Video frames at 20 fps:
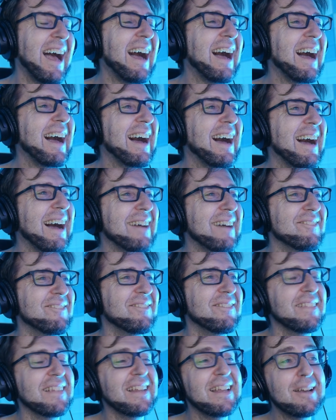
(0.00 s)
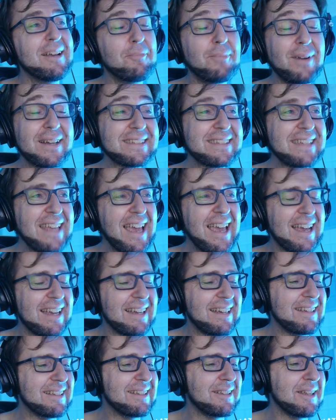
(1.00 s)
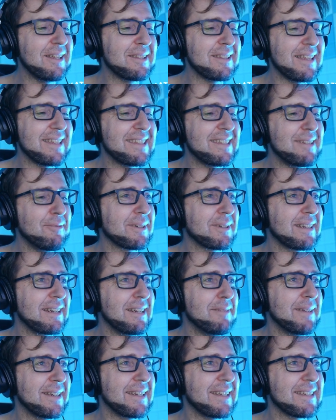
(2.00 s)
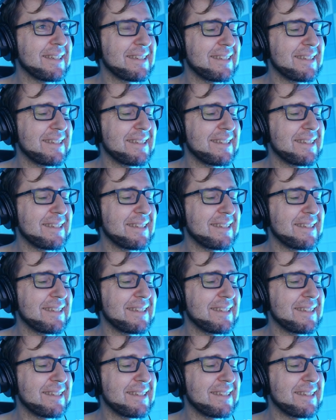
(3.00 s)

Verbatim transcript: Um, but yeah, uh, let, let's see what the limit is.